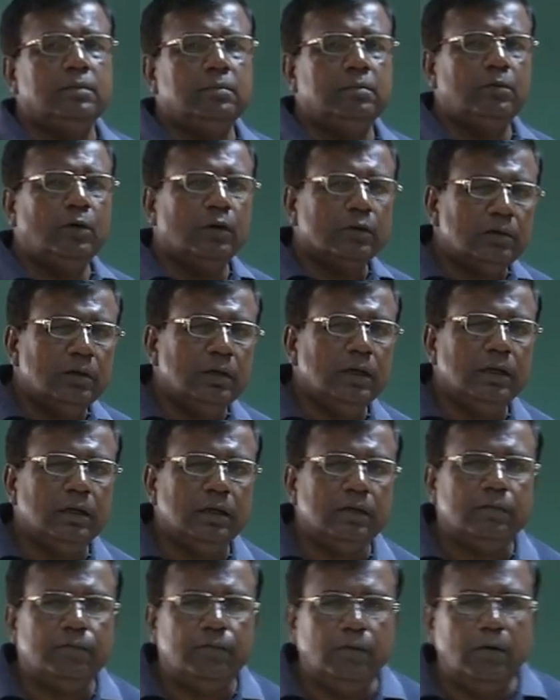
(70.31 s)
Mostly it
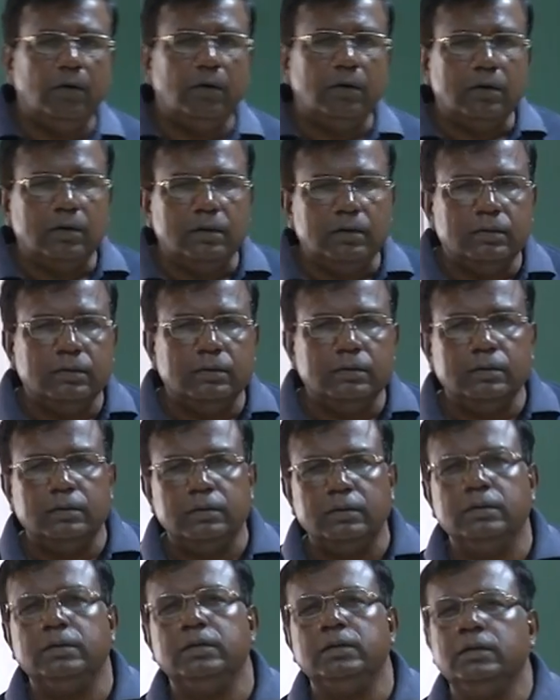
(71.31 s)
is 4
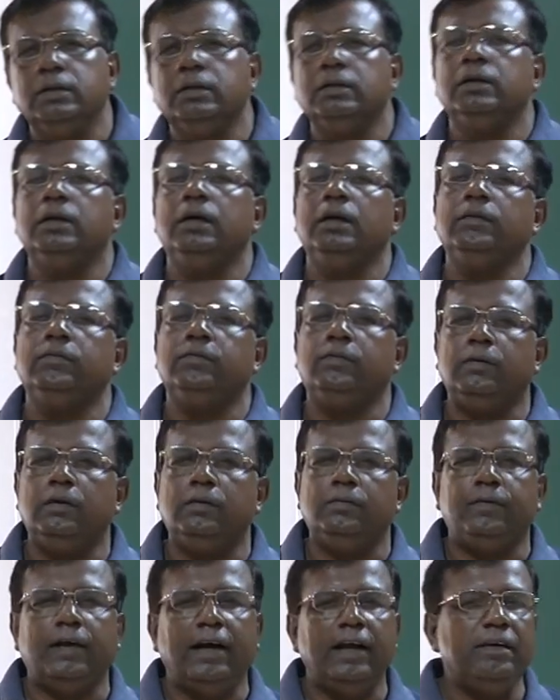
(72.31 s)
and
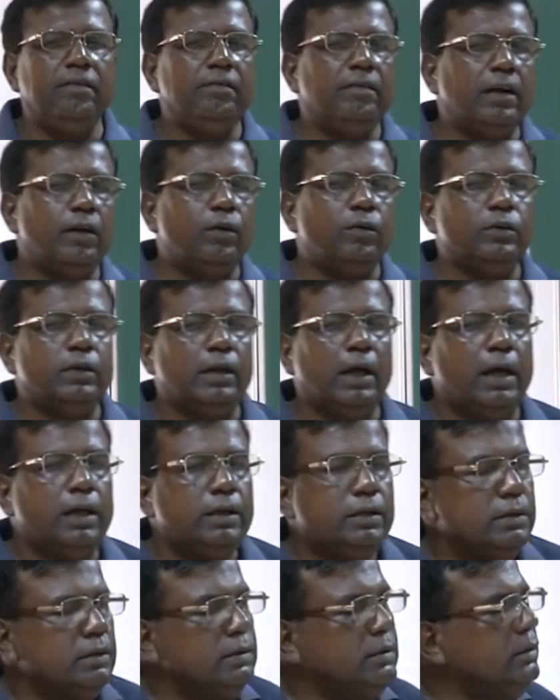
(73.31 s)
5, around that.